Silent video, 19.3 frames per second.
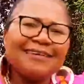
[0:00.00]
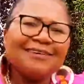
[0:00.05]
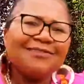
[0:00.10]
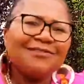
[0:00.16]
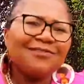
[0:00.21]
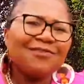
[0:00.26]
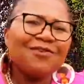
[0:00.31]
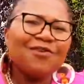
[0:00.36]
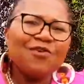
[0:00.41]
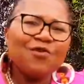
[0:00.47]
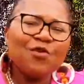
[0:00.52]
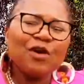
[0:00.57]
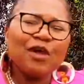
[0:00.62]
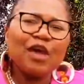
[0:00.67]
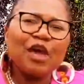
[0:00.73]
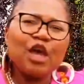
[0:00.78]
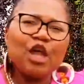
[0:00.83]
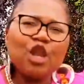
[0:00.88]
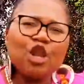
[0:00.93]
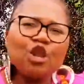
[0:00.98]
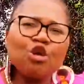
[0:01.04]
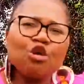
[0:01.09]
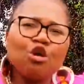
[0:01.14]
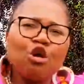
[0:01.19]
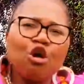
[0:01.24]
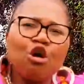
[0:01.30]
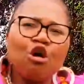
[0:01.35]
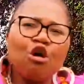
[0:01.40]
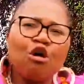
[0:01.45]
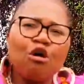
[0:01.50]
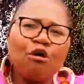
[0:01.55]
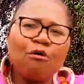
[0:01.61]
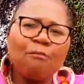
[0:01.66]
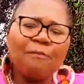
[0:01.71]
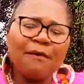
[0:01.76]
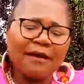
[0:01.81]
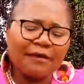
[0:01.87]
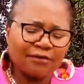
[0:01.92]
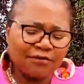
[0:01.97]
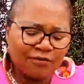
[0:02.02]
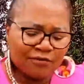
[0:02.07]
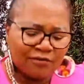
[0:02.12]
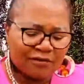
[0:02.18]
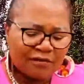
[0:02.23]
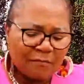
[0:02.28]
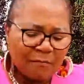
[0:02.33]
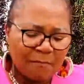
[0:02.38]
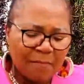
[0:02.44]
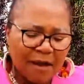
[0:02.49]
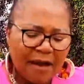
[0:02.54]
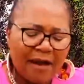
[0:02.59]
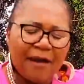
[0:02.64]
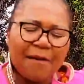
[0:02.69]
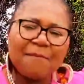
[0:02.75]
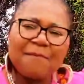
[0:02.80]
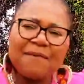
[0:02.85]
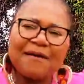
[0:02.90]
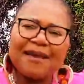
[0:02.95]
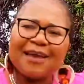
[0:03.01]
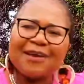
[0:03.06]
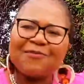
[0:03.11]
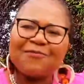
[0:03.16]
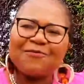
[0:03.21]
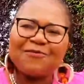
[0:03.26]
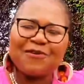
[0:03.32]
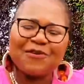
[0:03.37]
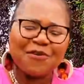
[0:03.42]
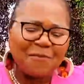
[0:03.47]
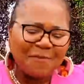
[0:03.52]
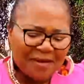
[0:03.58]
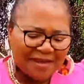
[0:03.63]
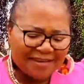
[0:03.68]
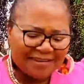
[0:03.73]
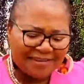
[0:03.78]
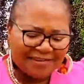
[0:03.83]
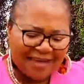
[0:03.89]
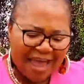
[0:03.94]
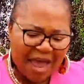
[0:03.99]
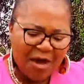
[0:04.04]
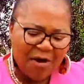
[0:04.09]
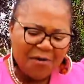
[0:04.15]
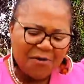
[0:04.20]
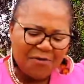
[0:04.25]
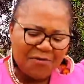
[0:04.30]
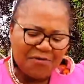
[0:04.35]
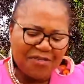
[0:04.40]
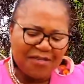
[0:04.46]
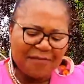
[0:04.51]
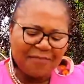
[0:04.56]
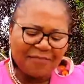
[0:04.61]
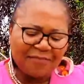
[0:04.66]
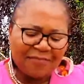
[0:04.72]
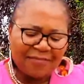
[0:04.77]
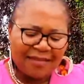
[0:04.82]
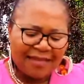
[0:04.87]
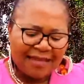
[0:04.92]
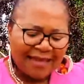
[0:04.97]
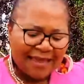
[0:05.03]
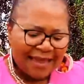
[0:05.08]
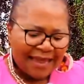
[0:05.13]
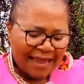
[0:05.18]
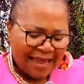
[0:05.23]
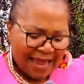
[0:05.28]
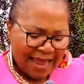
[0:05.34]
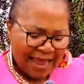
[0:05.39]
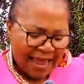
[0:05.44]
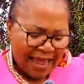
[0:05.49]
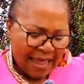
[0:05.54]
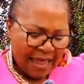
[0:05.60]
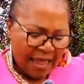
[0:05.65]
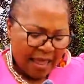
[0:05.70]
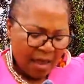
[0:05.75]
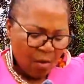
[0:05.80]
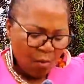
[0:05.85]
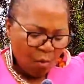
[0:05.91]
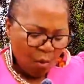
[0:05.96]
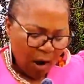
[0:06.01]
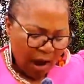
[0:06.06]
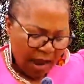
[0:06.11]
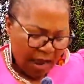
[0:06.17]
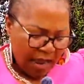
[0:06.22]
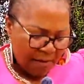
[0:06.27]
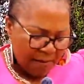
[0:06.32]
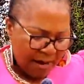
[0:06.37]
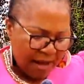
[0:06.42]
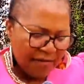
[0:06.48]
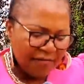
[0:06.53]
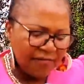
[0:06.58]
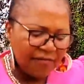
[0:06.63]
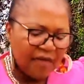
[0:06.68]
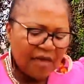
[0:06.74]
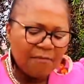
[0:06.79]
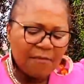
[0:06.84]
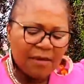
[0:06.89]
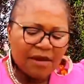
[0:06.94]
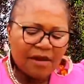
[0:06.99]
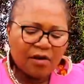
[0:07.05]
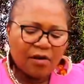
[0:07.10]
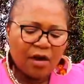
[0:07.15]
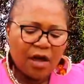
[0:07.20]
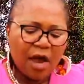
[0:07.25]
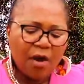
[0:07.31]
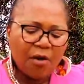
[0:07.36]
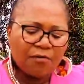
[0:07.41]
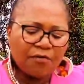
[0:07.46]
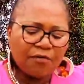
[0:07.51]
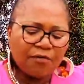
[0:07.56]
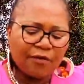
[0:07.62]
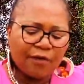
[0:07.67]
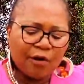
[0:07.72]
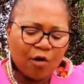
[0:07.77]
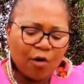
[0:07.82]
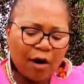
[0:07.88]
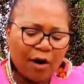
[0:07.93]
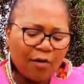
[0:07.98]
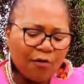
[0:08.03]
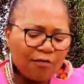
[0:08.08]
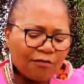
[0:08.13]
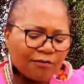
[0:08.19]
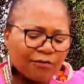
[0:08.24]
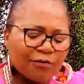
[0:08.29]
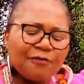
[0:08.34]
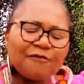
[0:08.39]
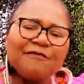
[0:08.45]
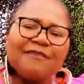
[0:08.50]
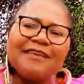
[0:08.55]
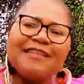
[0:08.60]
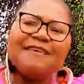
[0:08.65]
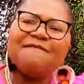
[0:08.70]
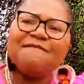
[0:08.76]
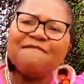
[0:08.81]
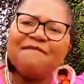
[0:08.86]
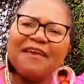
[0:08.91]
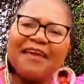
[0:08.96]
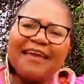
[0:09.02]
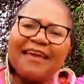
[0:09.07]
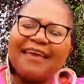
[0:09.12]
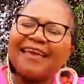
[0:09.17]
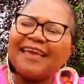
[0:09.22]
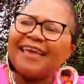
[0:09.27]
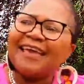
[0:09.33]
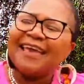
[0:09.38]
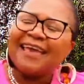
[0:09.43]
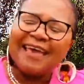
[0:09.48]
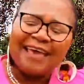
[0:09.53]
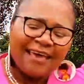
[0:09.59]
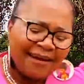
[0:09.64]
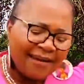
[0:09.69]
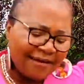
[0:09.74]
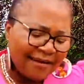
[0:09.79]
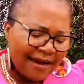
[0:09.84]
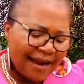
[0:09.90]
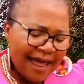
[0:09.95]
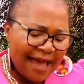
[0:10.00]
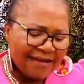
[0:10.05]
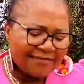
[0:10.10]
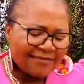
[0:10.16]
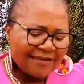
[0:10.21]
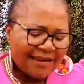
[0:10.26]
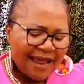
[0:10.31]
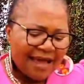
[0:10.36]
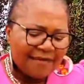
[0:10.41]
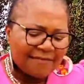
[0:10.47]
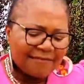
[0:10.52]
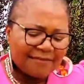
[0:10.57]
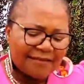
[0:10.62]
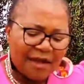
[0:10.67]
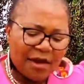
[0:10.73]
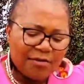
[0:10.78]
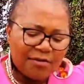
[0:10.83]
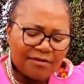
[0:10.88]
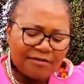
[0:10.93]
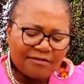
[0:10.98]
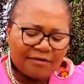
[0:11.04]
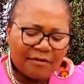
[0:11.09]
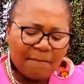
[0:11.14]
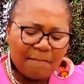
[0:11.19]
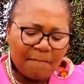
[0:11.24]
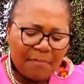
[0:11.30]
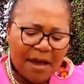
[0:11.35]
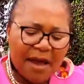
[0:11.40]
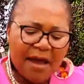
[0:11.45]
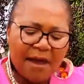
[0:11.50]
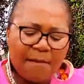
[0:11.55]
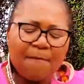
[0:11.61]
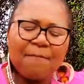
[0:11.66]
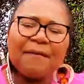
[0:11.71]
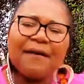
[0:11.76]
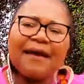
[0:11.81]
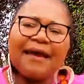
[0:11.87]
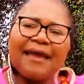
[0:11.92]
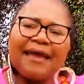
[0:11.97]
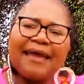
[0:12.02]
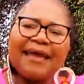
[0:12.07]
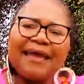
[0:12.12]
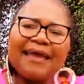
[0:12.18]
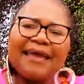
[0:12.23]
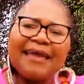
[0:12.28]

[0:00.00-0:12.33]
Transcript: so you can go back to Zimbabwe for your mental health. Why am I saying mental health? The lower cost of living and relaxed lifestyle in Zimbabwe